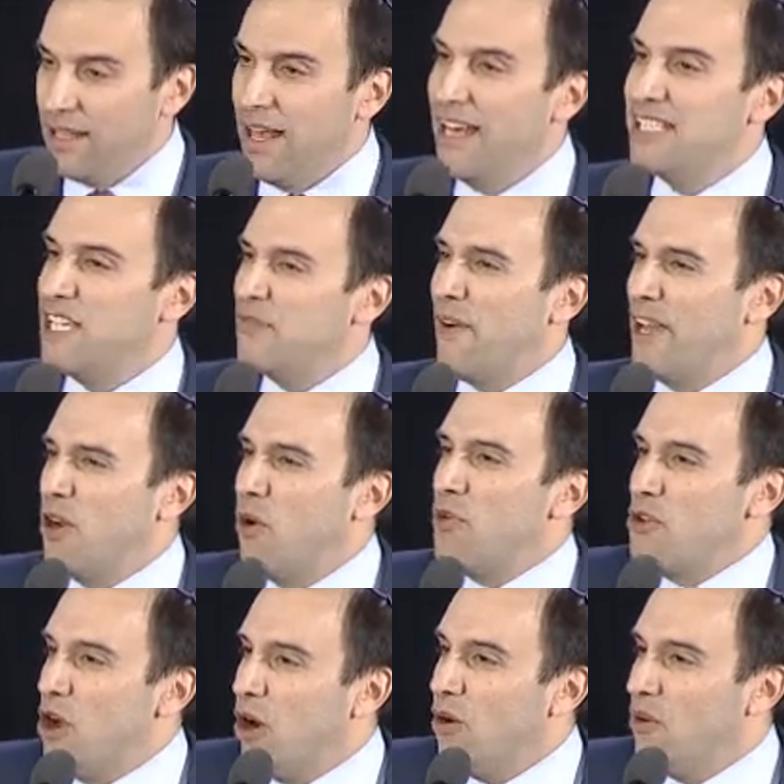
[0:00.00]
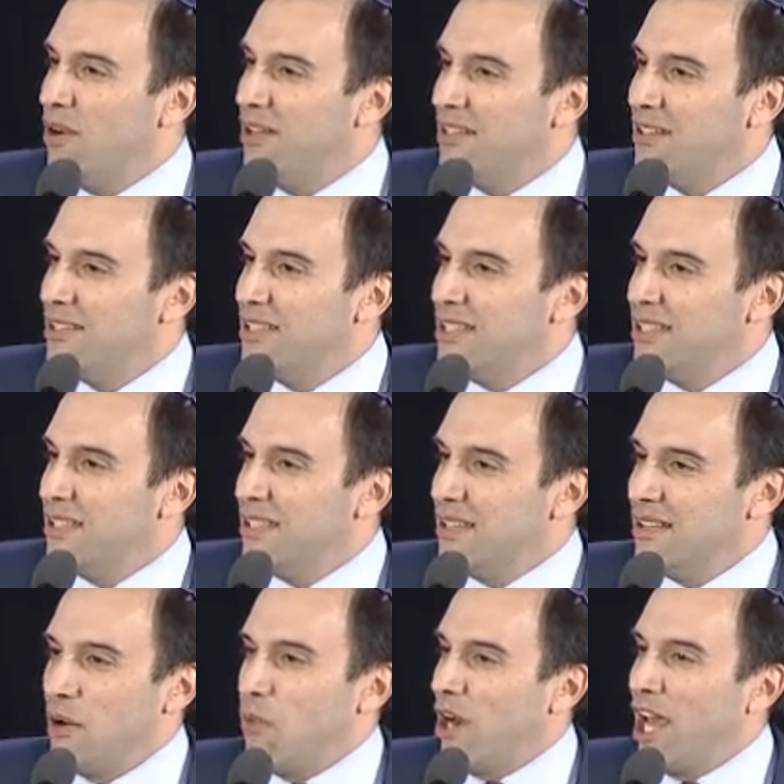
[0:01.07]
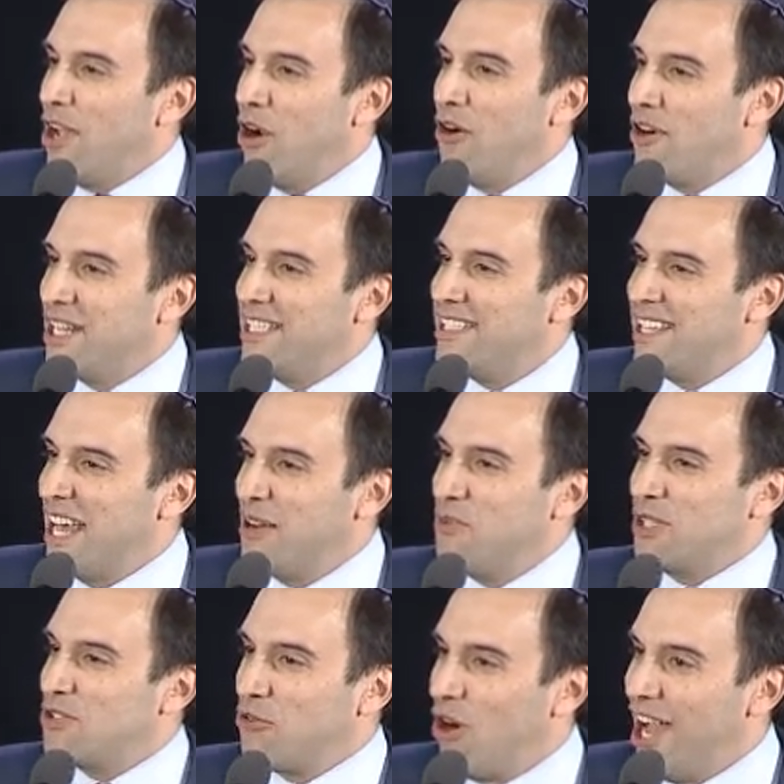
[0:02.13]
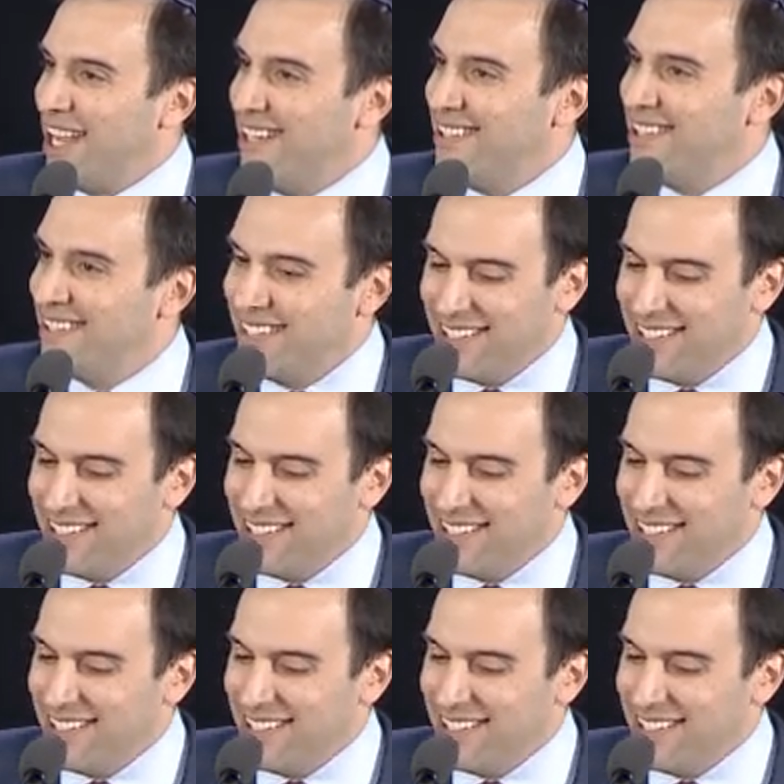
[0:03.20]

As if I don't know that what I already said was right.